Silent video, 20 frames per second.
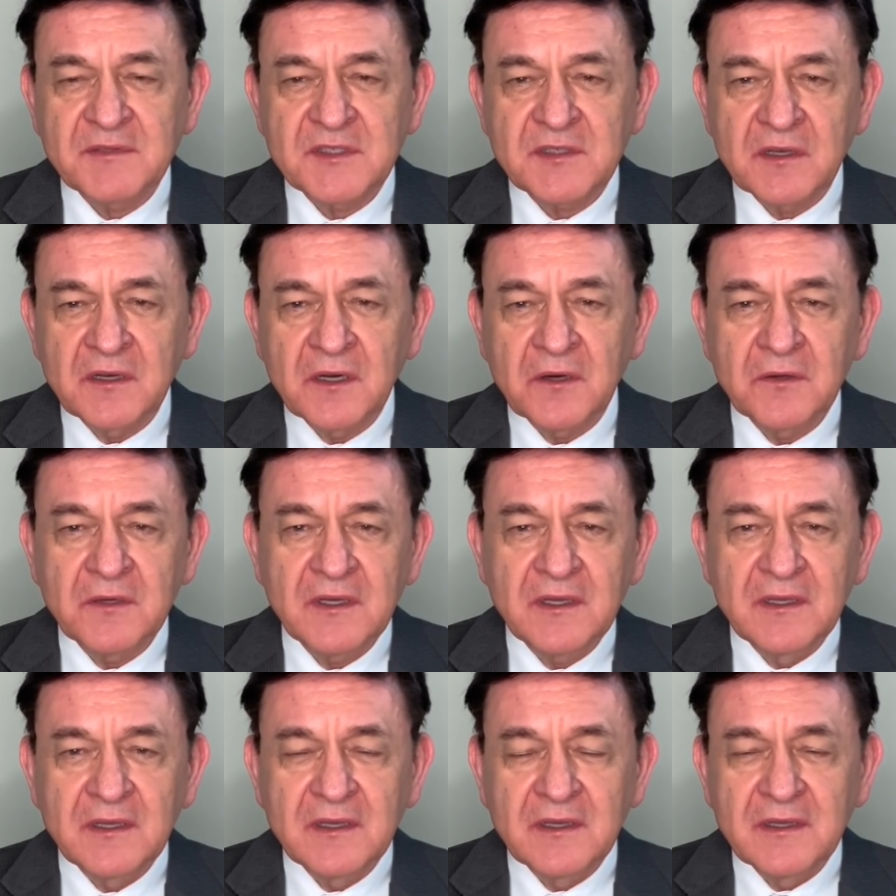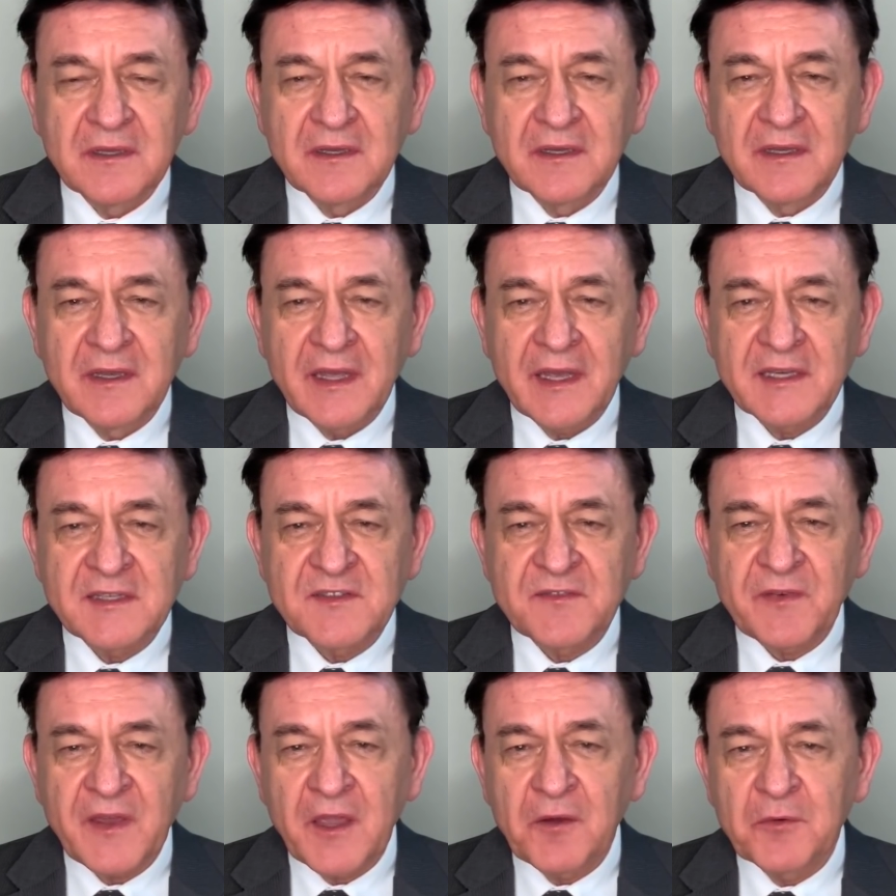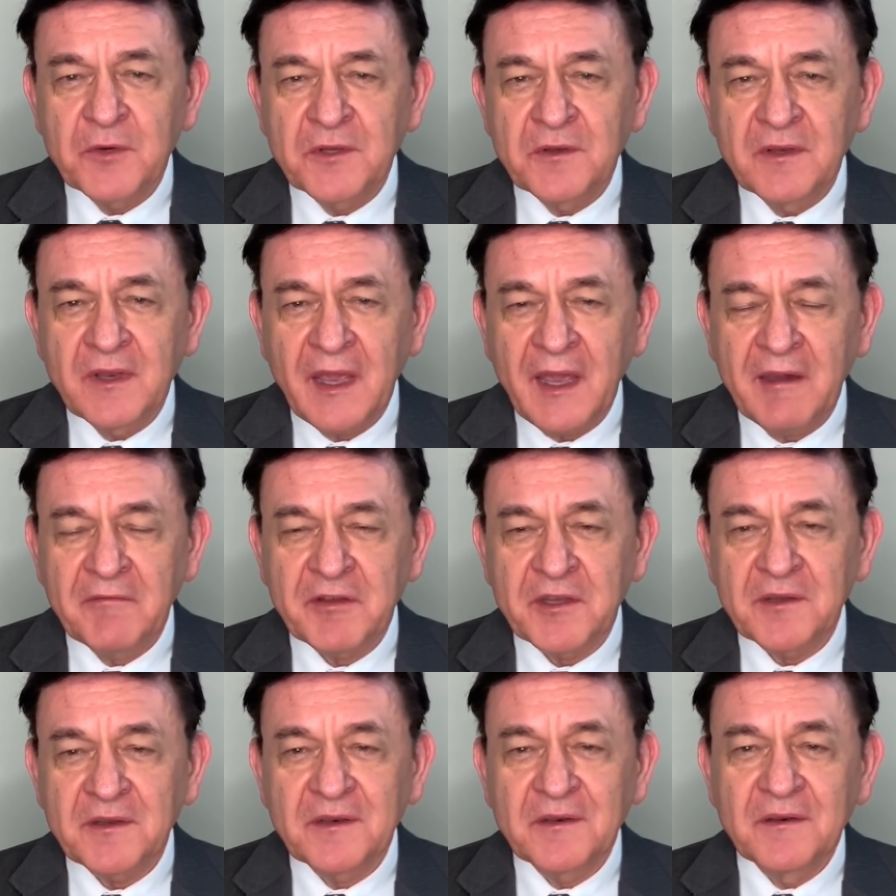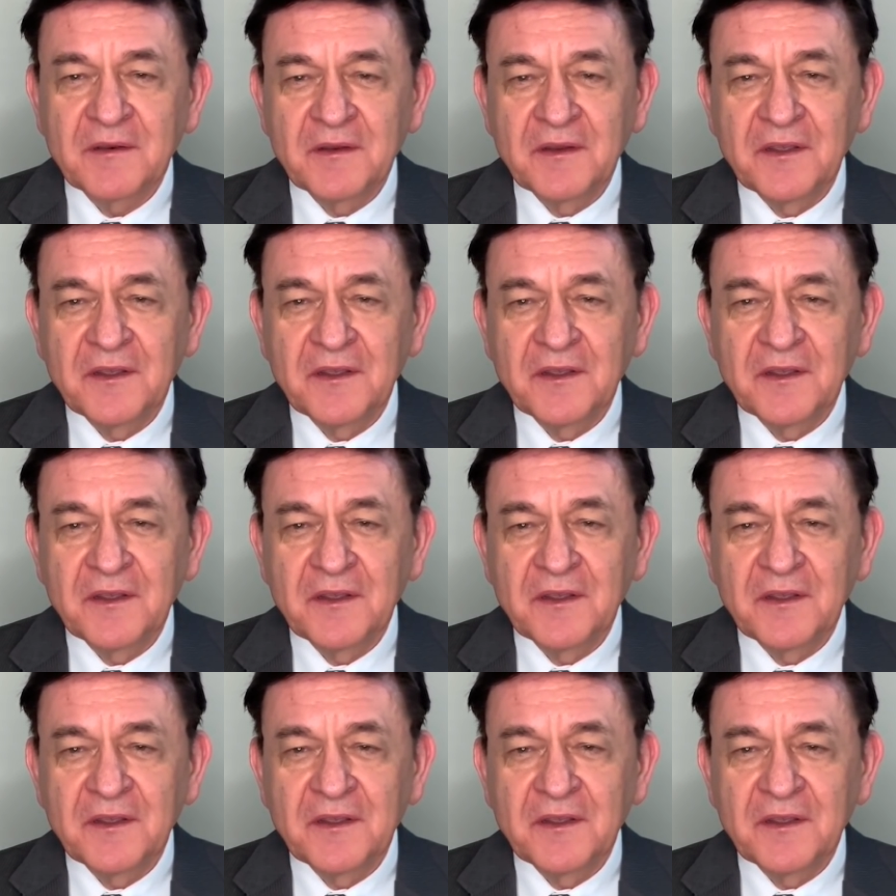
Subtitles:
So, as fate would have it,